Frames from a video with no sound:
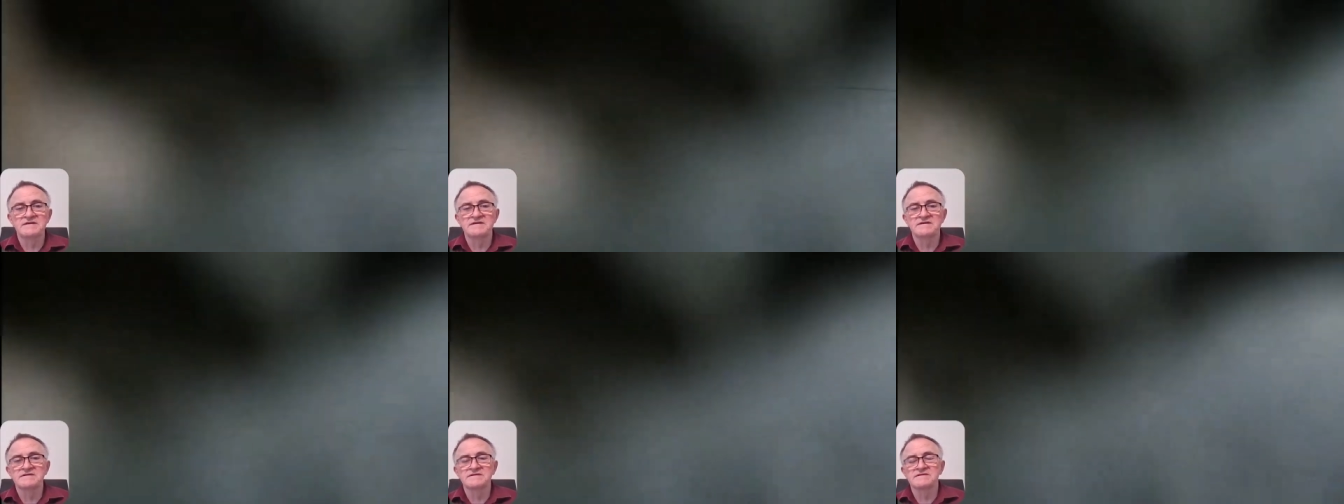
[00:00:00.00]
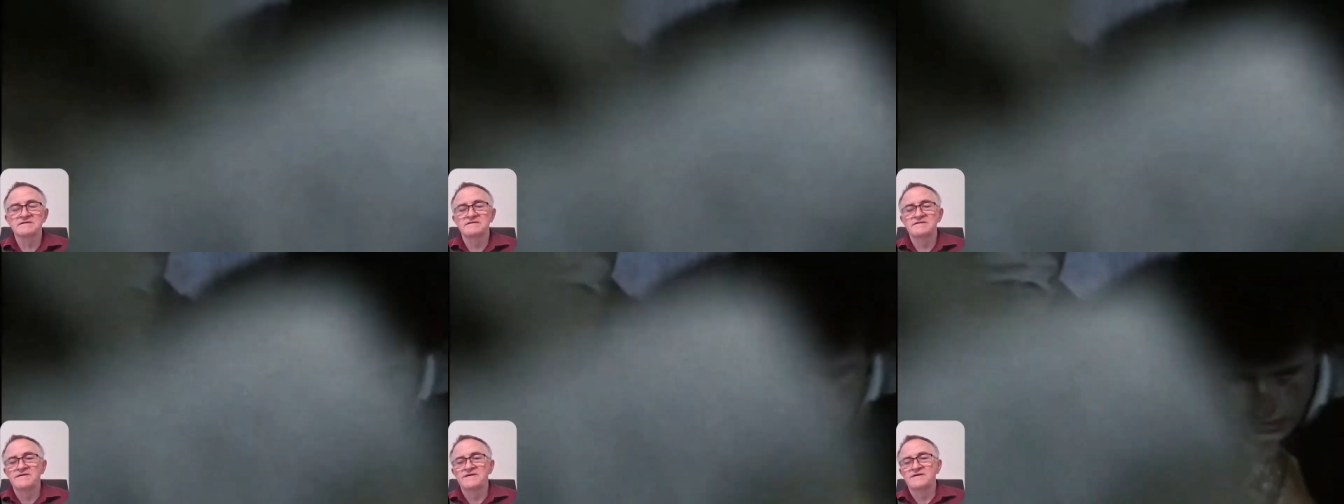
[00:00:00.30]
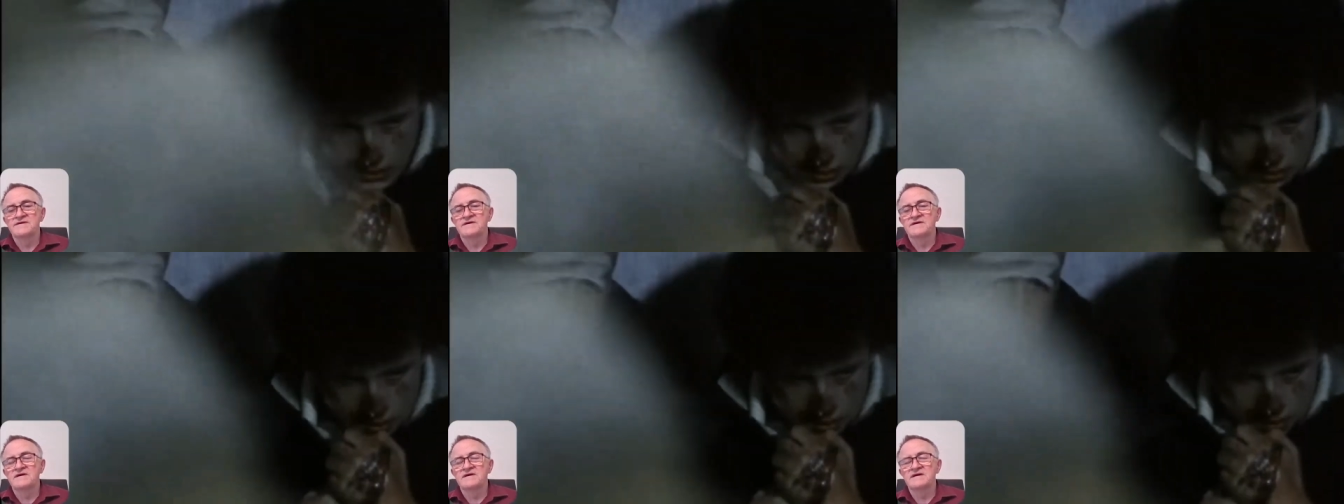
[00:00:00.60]
be
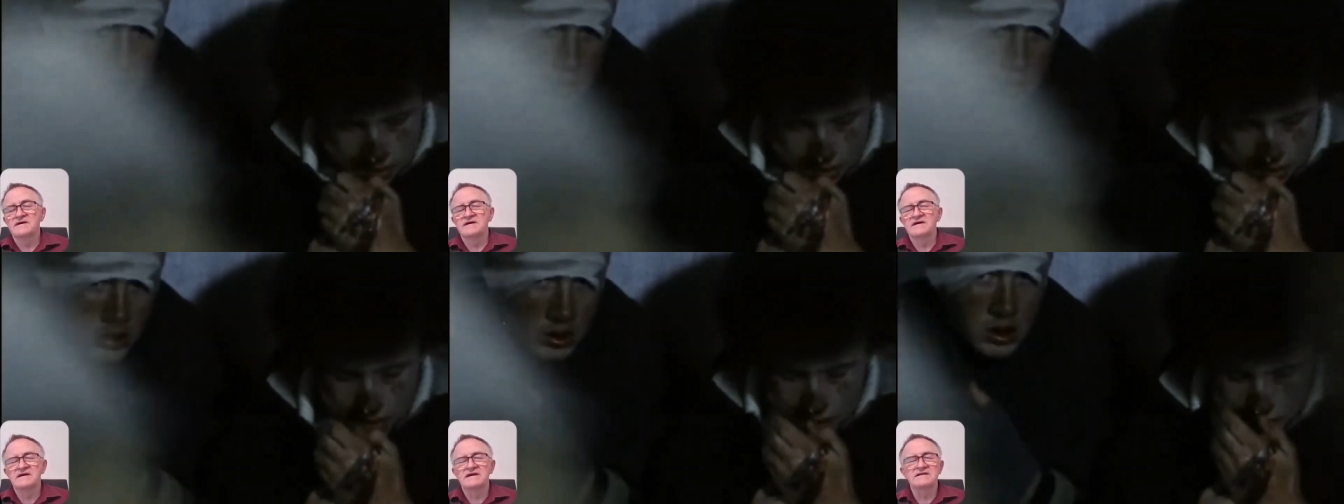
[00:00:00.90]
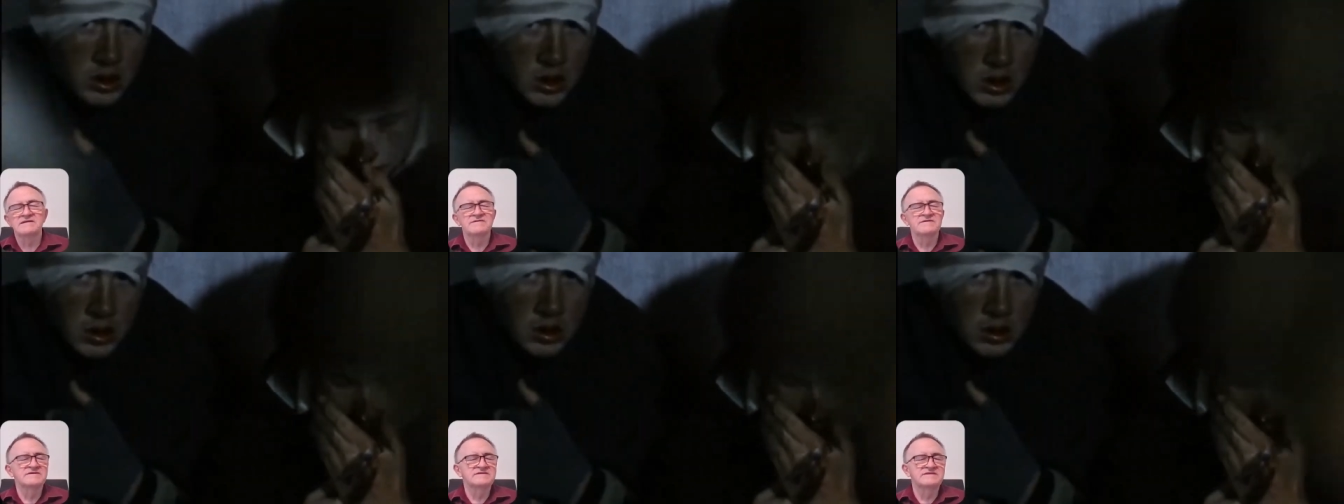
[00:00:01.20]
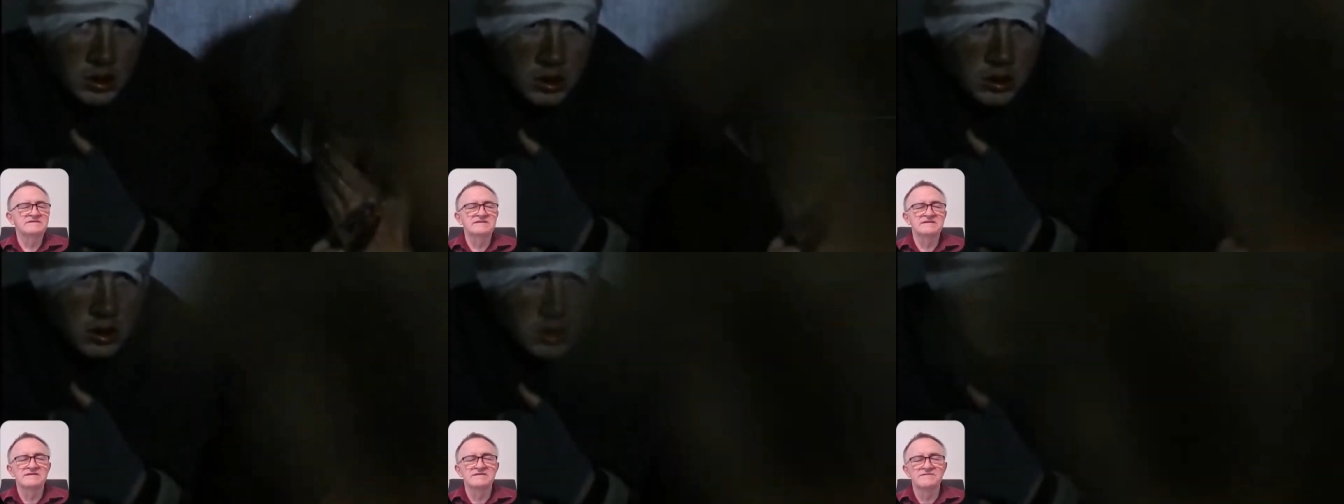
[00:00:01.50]
anywhere
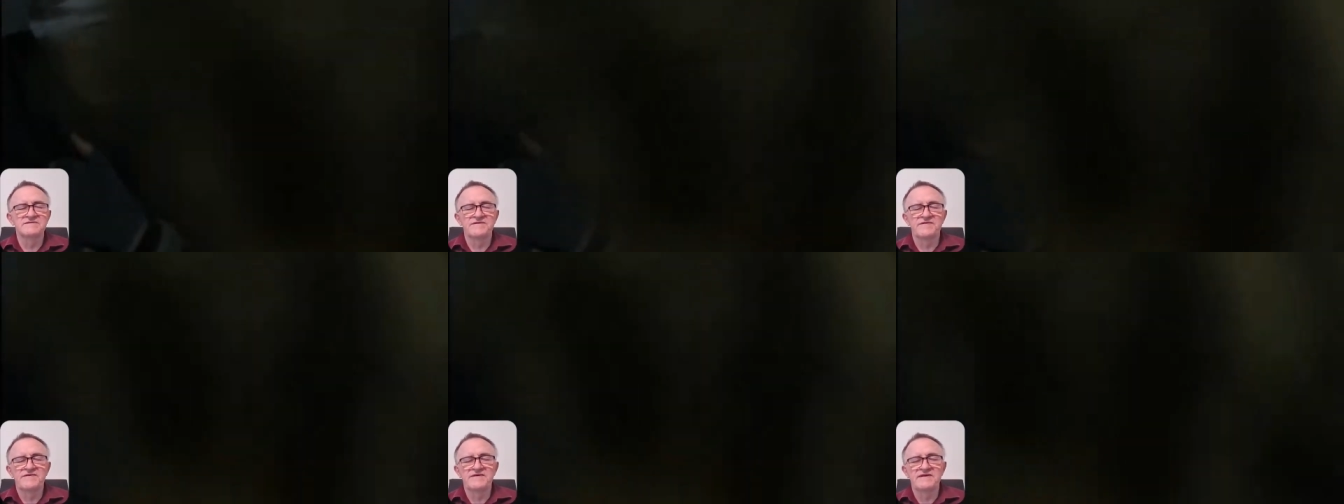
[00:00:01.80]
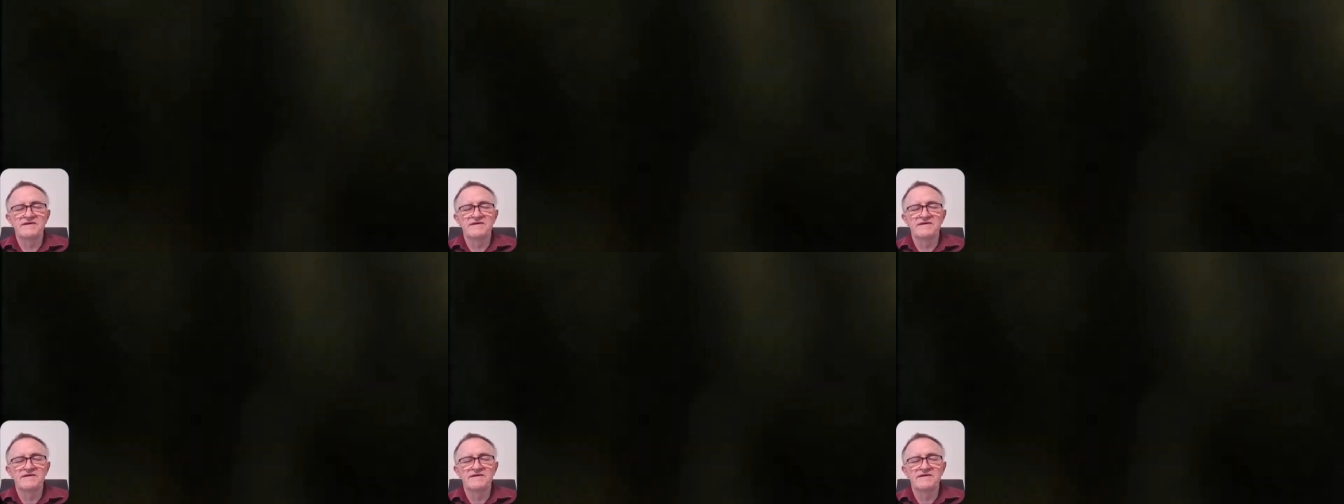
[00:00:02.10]
deal with